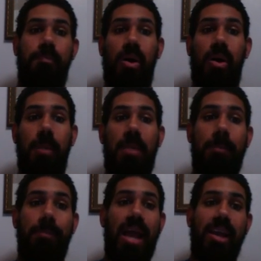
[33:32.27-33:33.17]

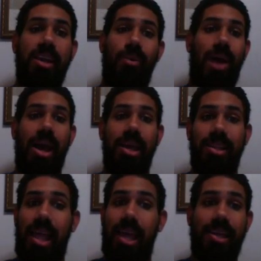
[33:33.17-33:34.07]
Pokemon Black and White.
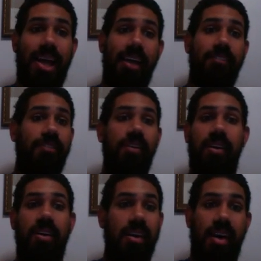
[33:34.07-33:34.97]
Like I've
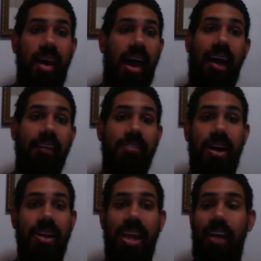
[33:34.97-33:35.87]

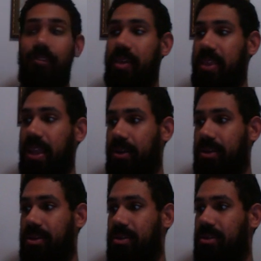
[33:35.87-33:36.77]
done everything,
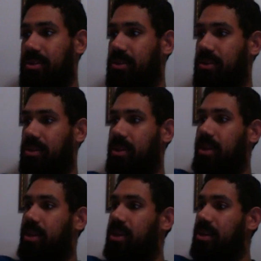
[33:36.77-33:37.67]

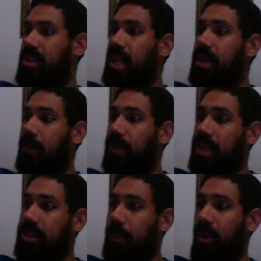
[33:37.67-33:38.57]
like
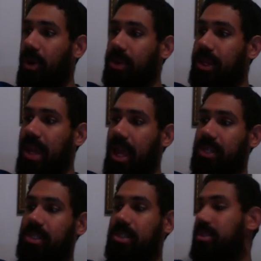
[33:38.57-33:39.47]
complete the
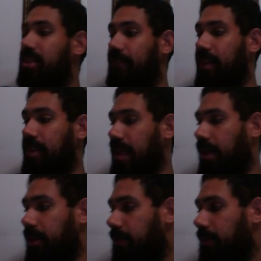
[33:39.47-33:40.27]
Pokédex and stuff like that.